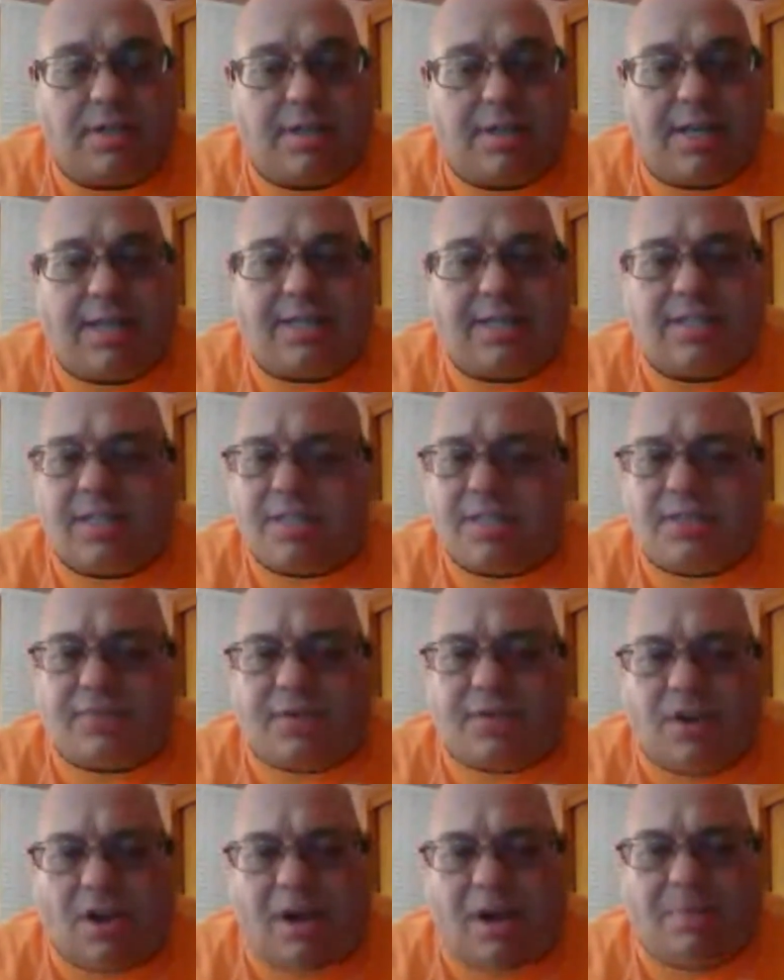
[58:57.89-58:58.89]
it's
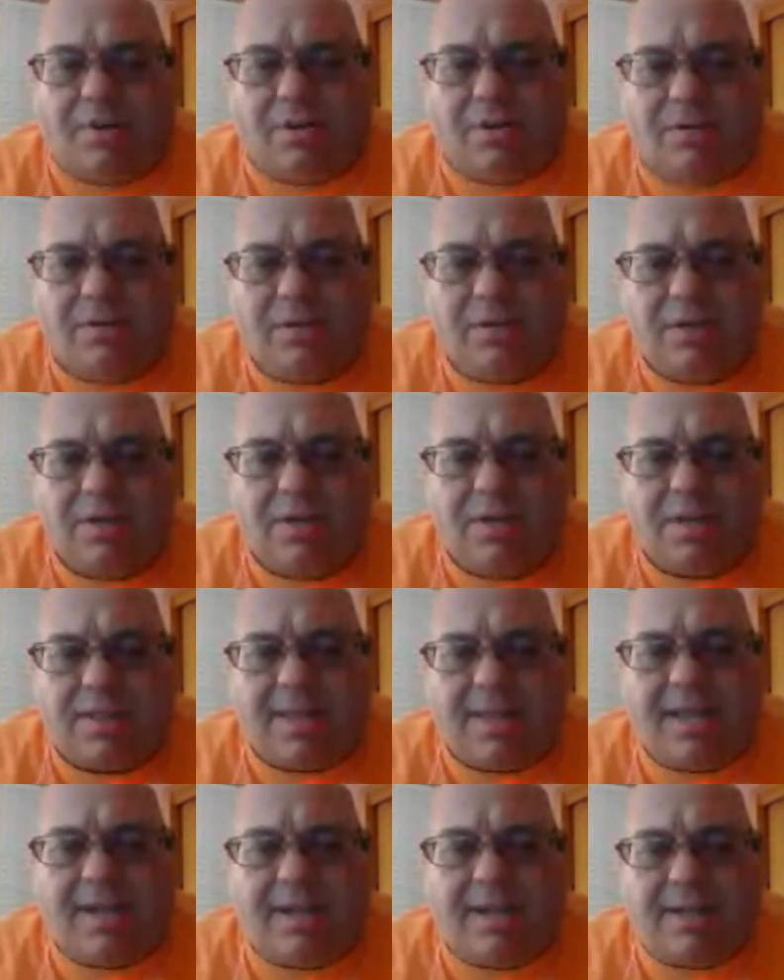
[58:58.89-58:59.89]
phenomenal.
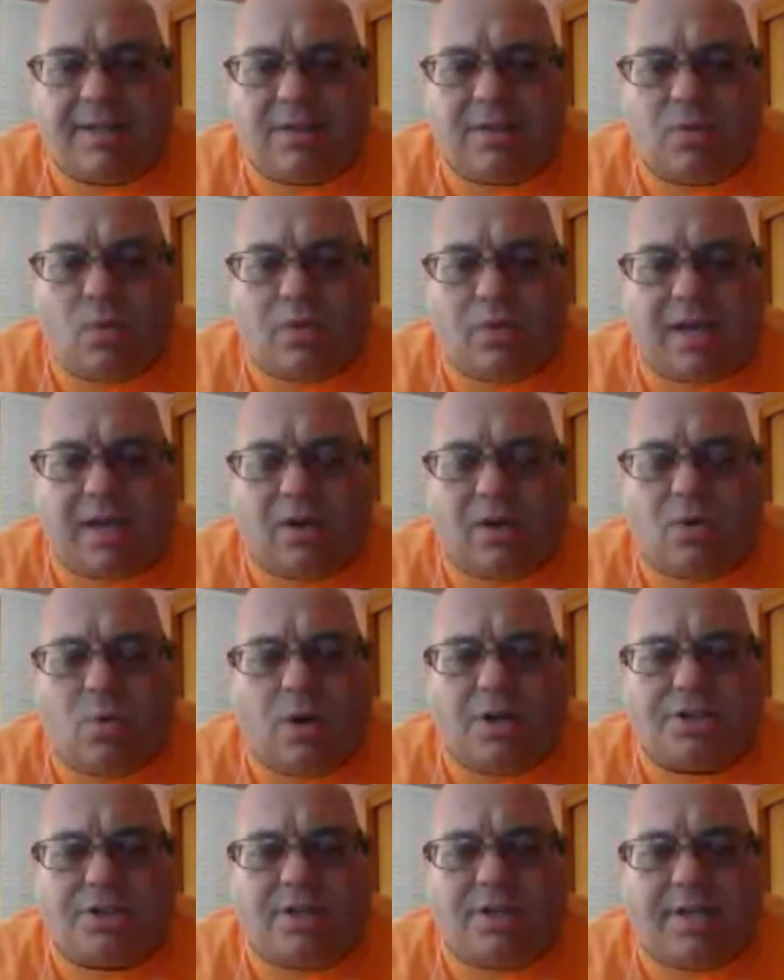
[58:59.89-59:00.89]
They, without
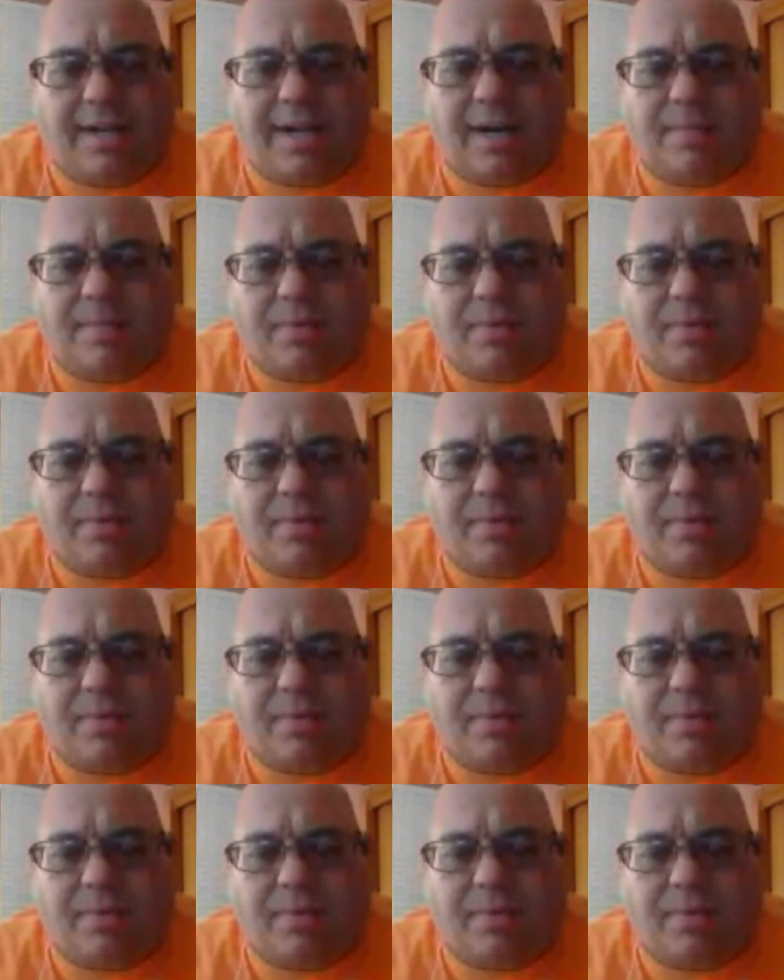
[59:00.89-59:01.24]
question, they got to